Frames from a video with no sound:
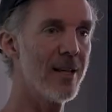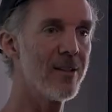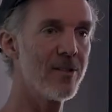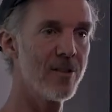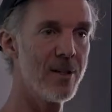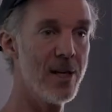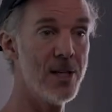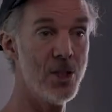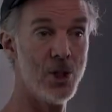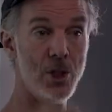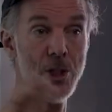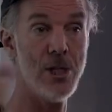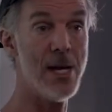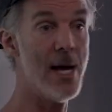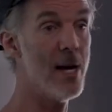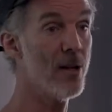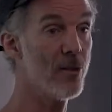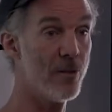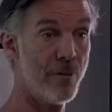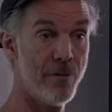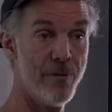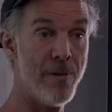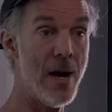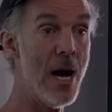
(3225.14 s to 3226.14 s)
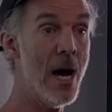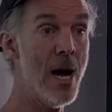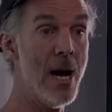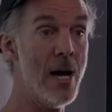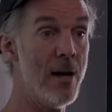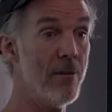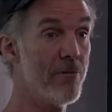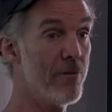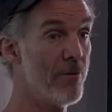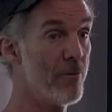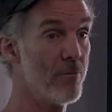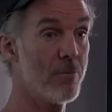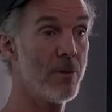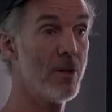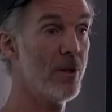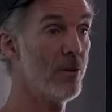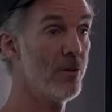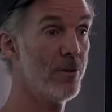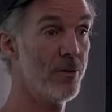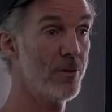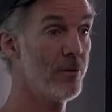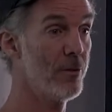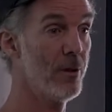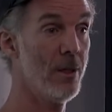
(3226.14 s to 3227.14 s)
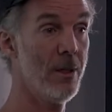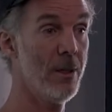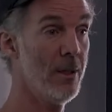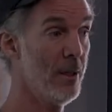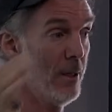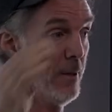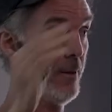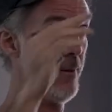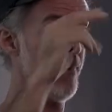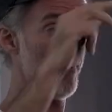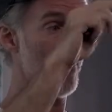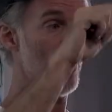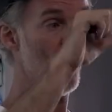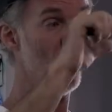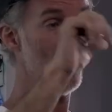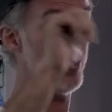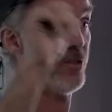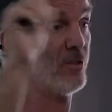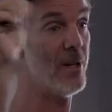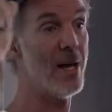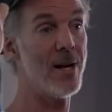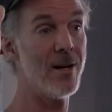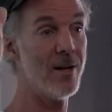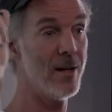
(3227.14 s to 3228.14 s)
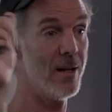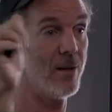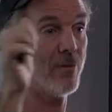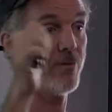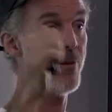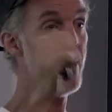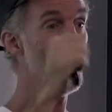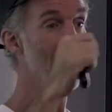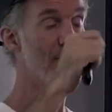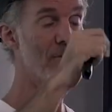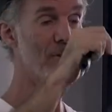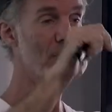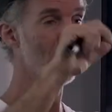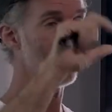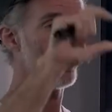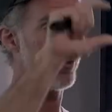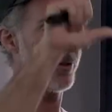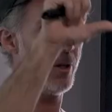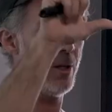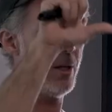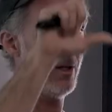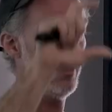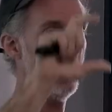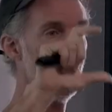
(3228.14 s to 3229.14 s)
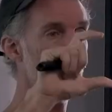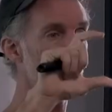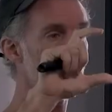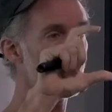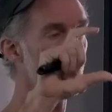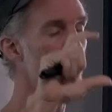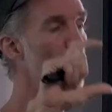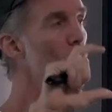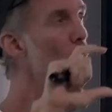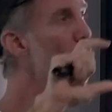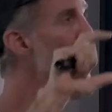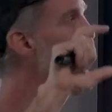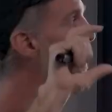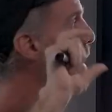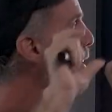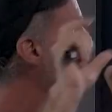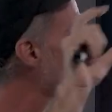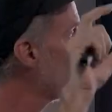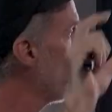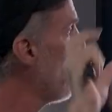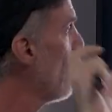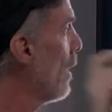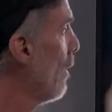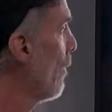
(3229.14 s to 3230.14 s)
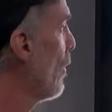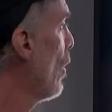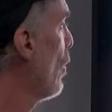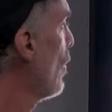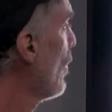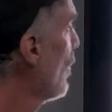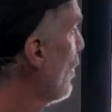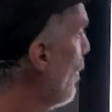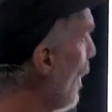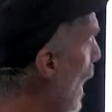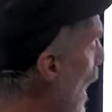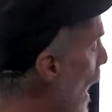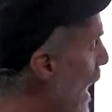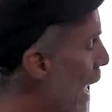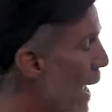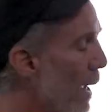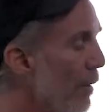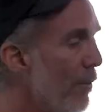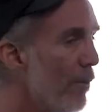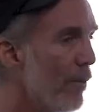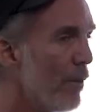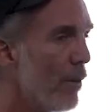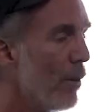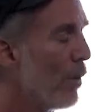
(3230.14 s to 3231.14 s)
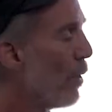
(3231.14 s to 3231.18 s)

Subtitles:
let's say she has 5, because we set it at 5. So each one of those 5